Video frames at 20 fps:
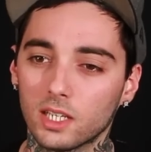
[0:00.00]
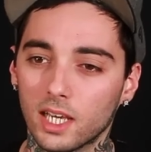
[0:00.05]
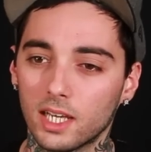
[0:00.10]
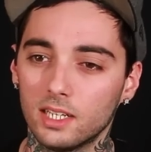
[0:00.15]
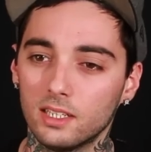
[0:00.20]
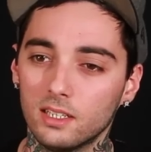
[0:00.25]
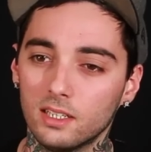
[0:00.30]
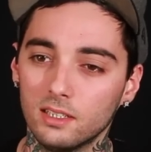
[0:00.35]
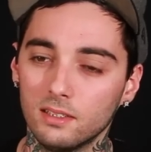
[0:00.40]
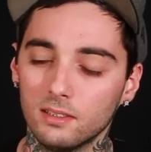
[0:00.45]

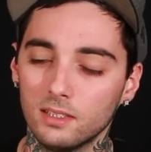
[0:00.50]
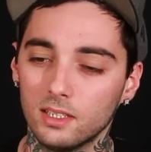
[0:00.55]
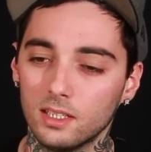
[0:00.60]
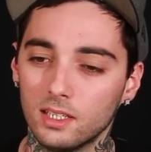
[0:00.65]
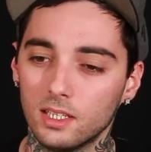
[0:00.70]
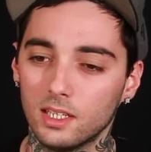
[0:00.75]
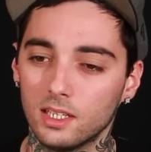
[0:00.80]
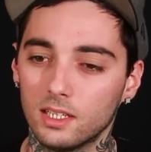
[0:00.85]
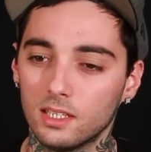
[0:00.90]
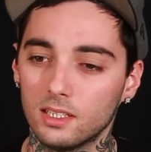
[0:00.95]
Canada,
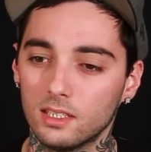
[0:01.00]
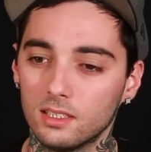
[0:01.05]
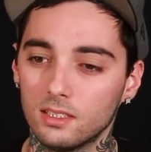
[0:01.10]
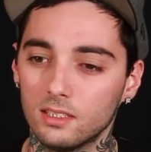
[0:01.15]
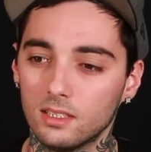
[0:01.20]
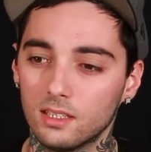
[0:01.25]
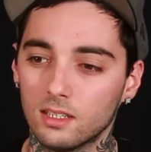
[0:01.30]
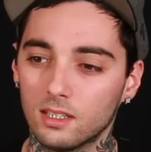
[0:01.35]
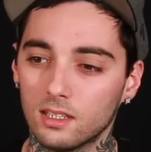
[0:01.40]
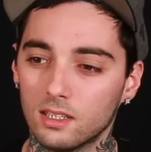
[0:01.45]
and
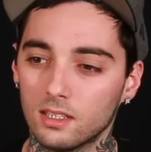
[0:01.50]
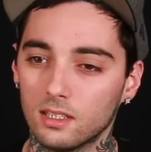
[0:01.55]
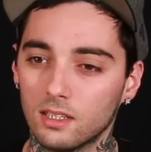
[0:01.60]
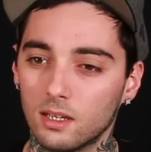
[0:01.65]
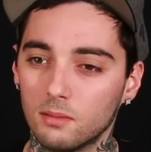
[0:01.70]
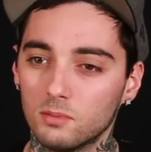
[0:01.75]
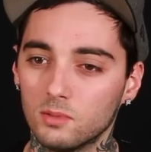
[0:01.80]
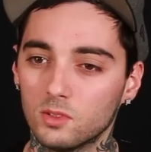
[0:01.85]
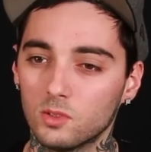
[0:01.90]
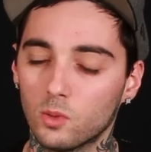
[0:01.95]

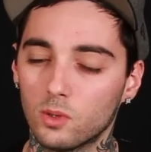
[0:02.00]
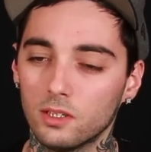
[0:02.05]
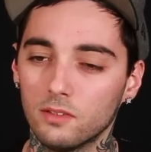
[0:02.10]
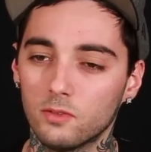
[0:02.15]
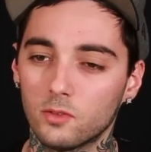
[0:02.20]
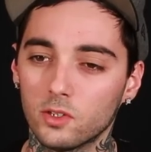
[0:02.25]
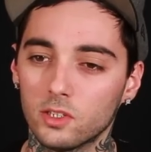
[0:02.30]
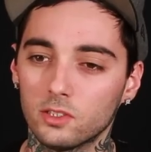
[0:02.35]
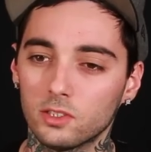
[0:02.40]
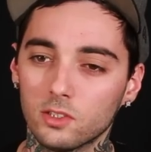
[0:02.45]
I'm
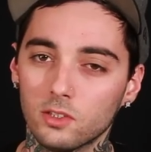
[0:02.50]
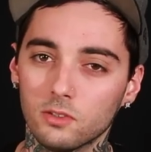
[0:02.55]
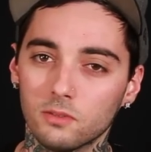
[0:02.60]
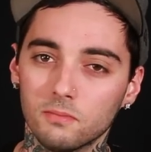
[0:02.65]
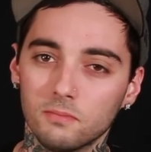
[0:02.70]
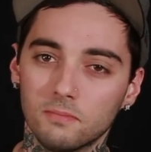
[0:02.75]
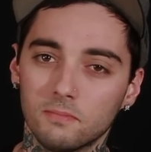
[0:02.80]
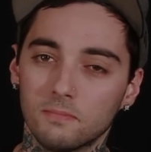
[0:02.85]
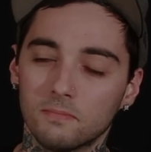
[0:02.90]
24 years old.